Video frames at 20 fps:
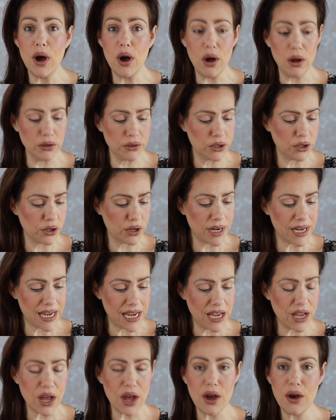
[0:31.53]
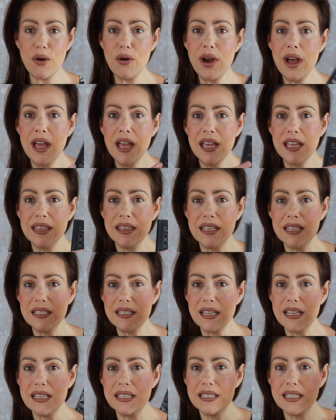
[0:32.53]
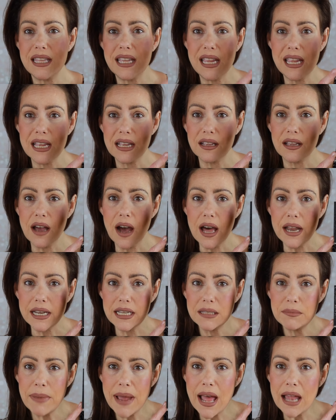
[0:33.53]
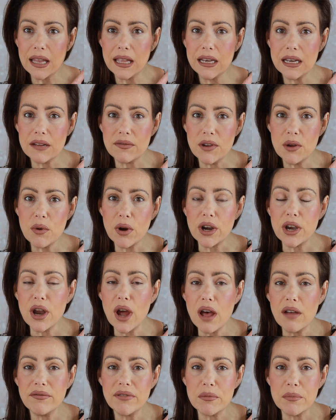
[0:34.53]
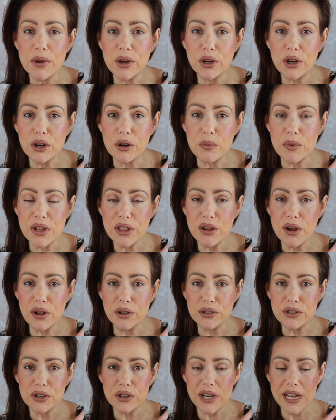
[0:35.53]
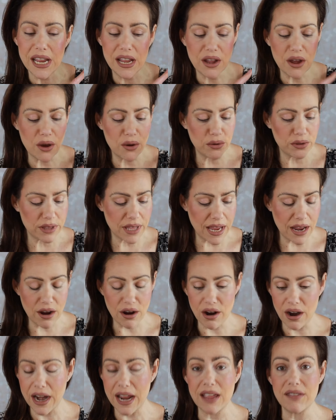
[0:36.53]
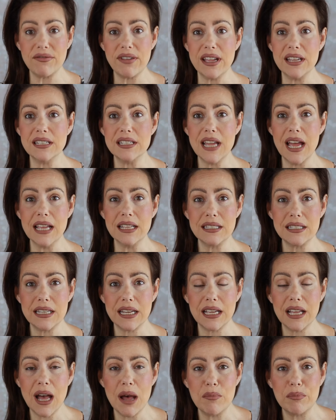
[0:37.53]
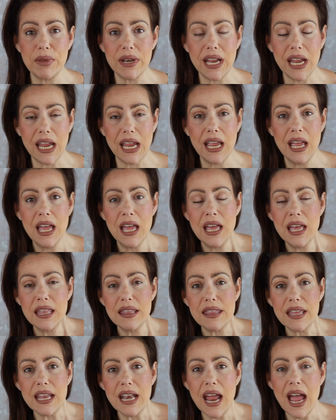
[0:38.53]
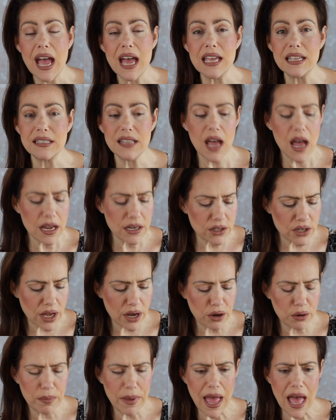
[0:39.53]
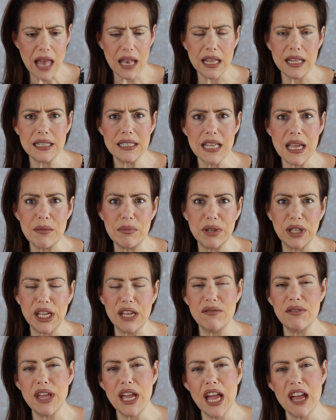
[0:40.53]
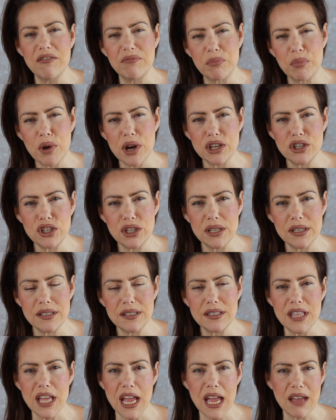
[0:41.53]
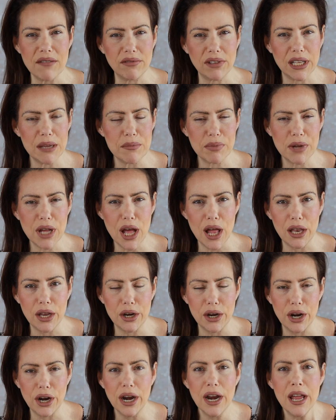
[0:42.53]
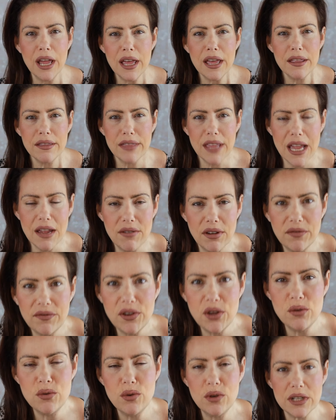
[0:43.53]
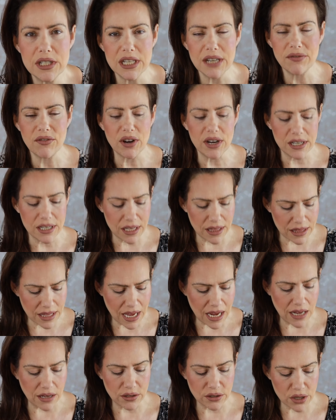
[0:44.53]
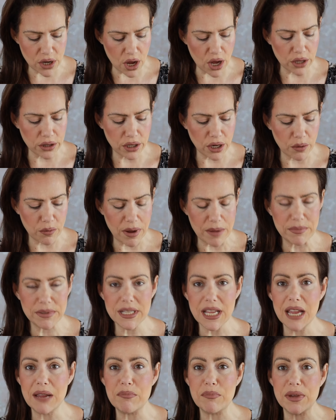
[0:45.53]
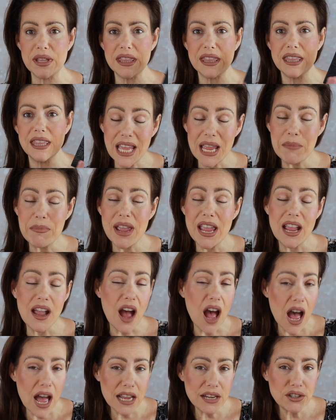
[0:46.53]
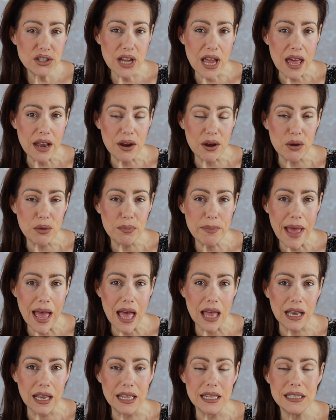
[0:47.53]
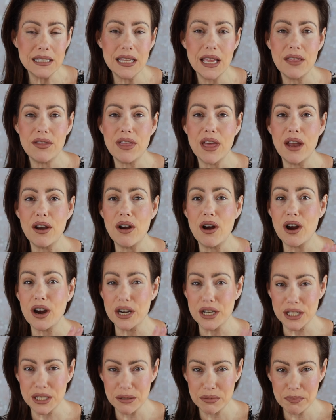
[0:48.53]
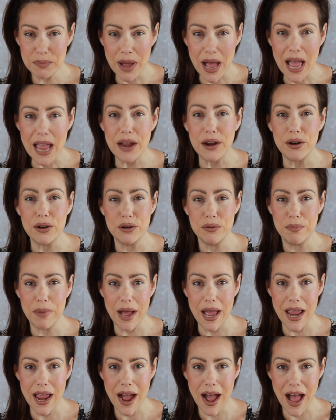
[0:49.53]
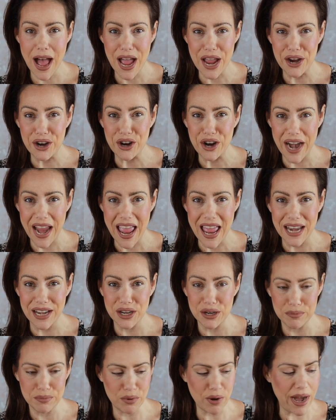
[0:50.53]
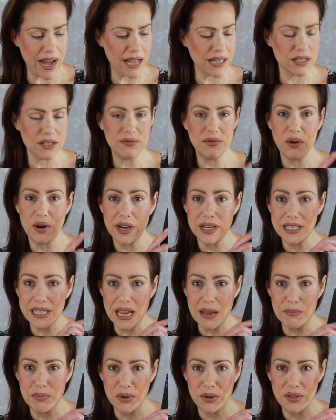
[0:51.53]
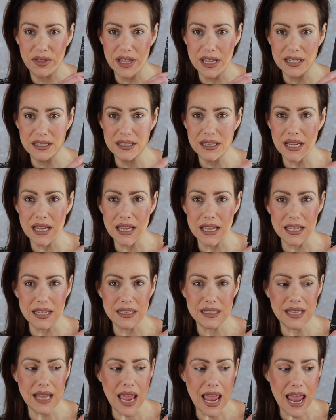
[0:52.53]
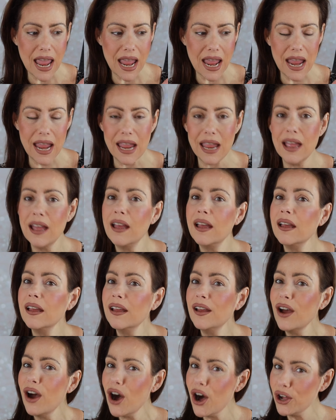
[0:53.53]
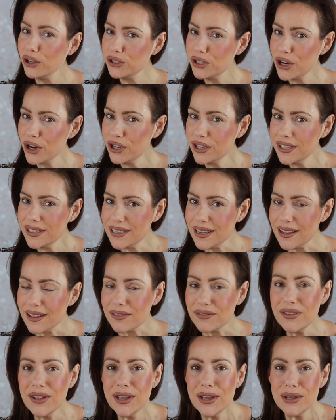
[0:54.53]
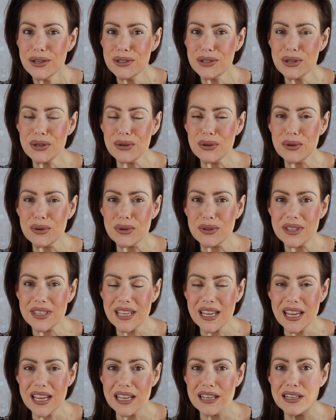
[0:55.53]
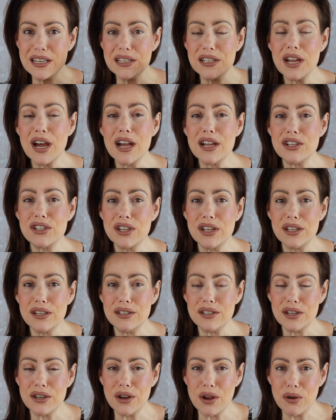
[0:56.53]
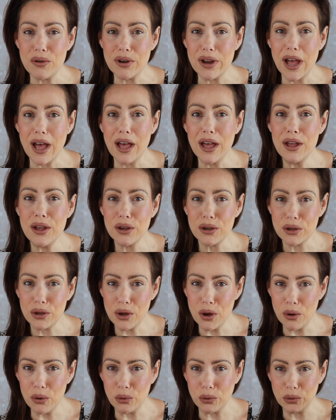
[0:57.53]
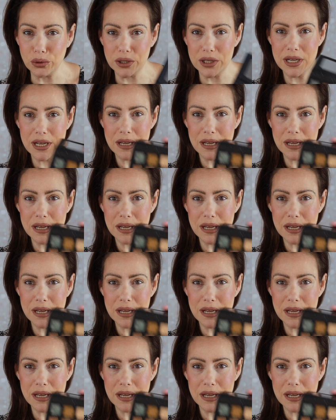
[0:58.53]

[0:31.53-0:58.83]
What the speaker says: Alter Ego. This is the Goddess palette. If you are not familiar with Alter Ego, they are a fantastic company that has eyeshadow palettes. I believe they have brushes, they have lip color, they have a few different things on their website, but they make eyeshadow palettes that are inspired by higher end brands. For example, this is a alternative to the Natasha Denona Gold